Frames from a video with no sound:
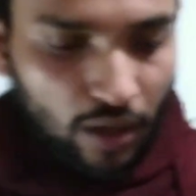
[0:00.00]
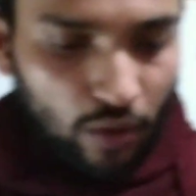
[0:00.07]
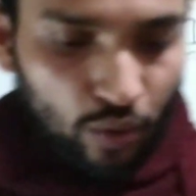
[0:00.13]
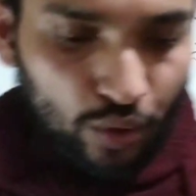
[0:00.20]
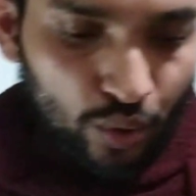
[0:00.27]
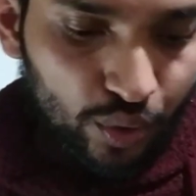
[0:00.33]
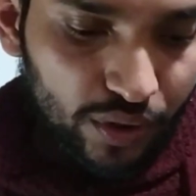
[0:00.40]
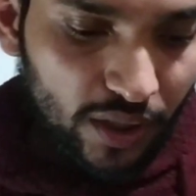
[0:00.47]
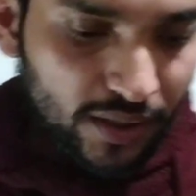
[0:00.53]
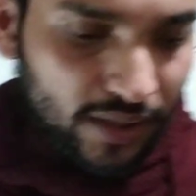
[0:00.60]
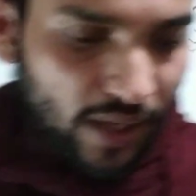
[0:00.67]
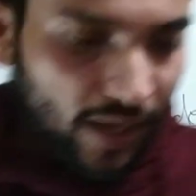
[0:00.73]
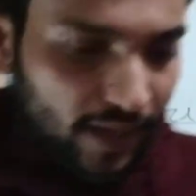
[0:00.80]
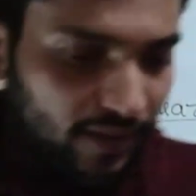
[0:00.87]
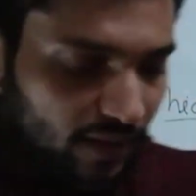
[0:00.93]

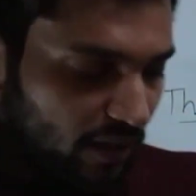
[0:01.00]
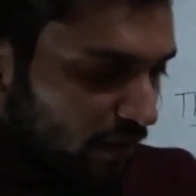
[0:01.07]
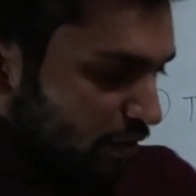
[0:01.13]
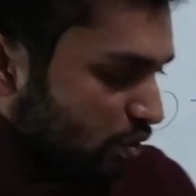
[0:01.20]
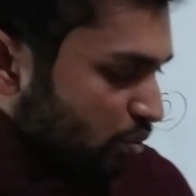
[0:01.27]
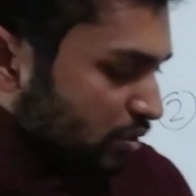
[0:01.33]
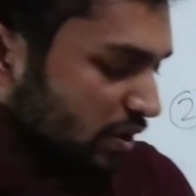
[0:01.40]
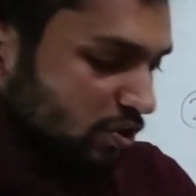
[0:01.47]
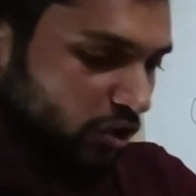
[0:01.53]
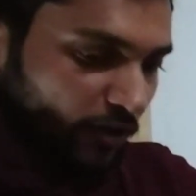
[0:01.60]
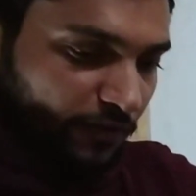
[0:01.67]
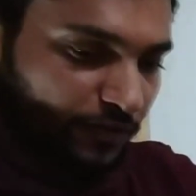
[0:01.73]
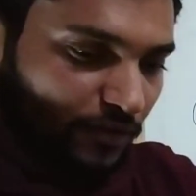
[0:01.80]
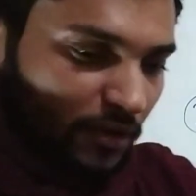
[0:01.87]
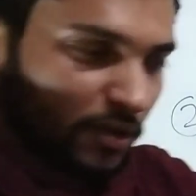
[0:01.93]
the uses
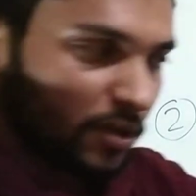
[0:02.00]
of